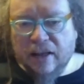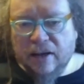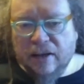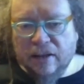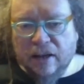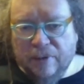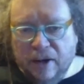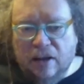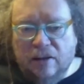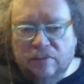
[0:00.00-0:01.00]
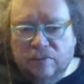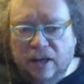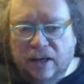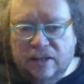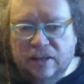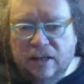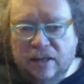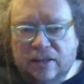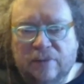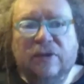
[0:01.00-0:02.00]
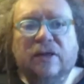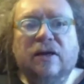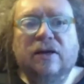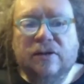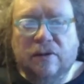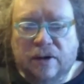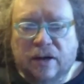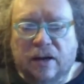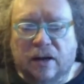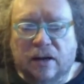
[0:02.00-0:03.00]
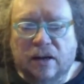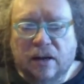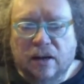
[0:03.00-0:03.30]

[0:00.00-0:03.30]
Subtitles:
Like we all it's something that you start working on,